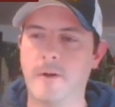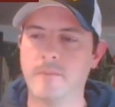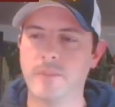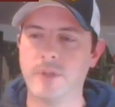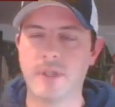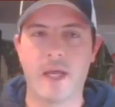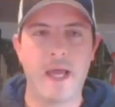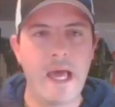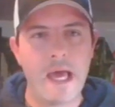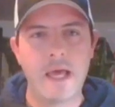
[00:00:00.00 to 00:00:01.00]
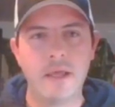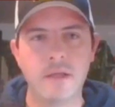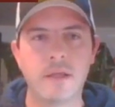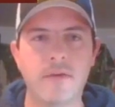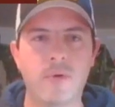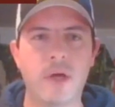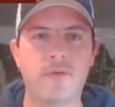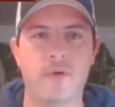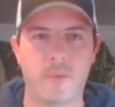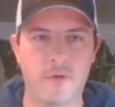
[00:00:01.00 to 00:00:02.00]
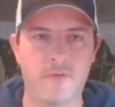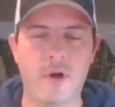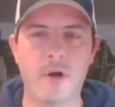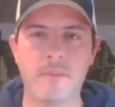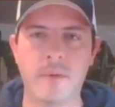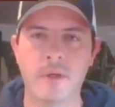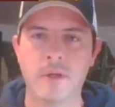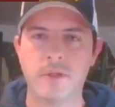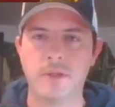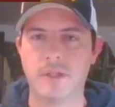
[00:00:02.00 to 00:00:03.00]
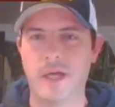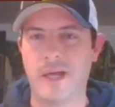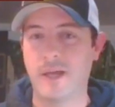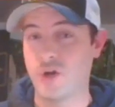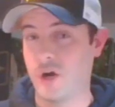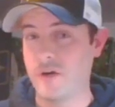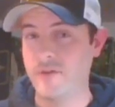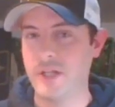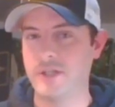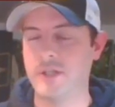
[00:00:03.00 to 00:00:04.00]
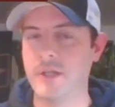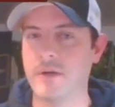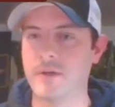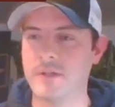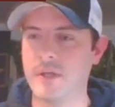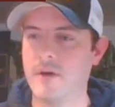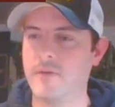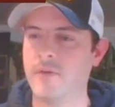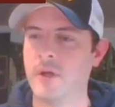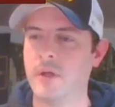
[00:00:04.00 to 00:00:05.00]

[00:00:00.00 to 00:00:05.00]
She's got a hat in the giveaway from her farm. She's got a carving that she did herself.